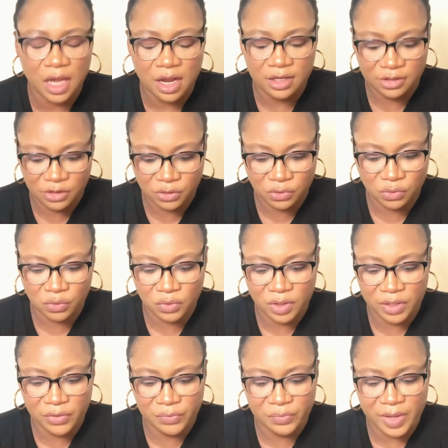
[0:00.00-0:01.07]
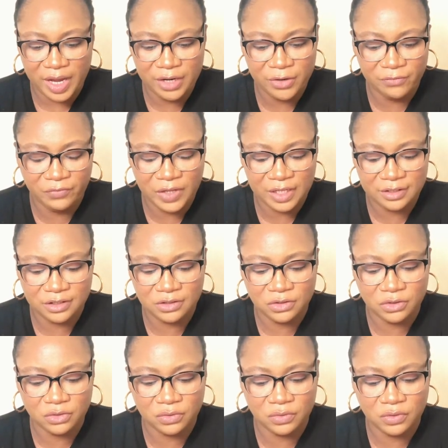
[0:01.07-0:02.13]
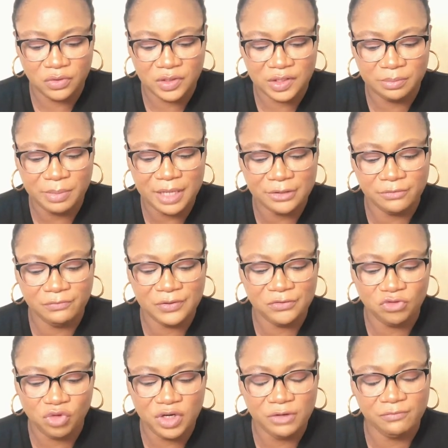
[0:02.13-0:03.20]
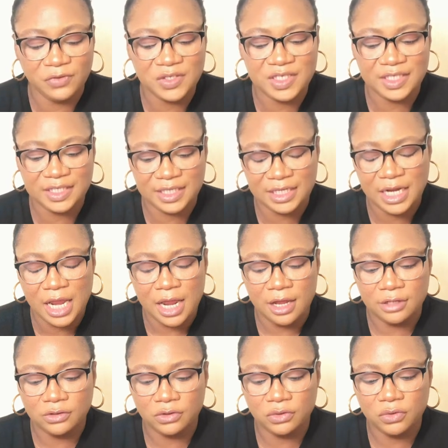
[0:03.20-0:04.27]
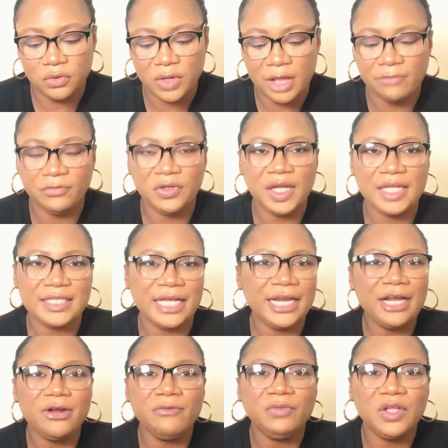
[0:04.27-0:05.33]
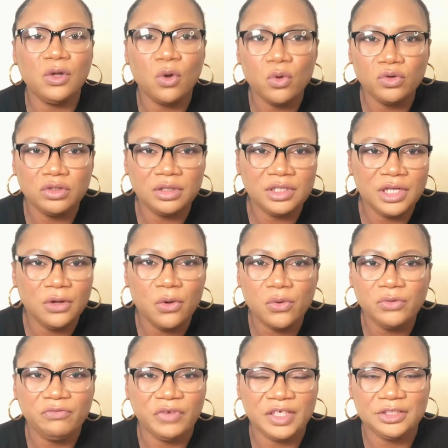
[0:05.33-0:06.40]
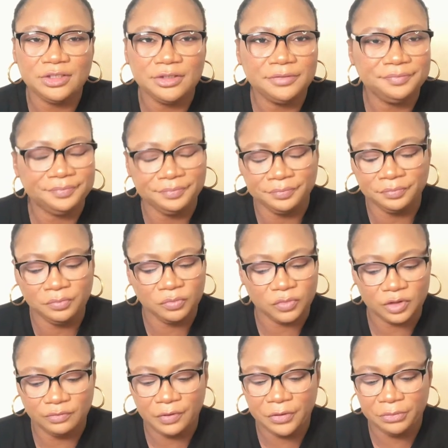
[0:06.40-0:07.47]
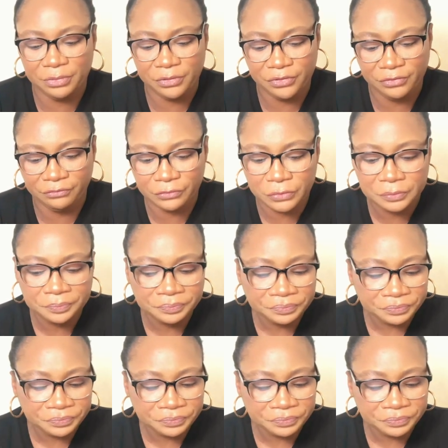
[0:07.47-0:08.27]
So I love that. So it's part of the trend of the season. So look out for that. And I love the gold version. Very beautiful.